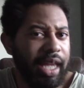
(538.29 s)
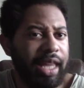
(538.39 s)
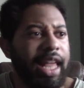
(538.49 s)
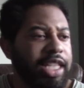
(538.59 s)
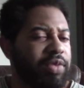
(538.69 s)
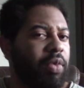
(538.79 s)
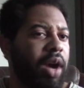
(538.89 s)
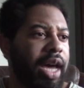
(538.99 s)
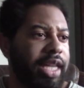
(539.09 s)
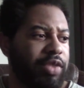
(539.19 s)
And that's
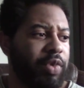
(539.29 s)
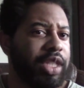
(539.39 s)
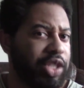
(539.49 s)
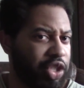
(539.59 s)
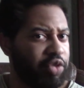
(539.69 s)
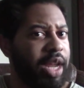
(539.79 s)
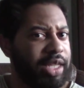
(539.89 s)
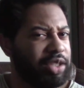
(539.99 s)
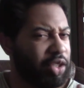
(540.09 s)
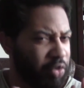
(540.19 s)
why it's really
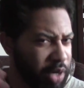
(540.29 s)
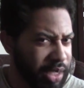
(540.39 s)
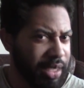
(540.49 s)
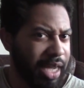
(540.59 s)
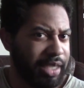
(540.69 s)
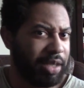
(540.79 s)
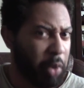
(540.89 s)
strange to criticize them,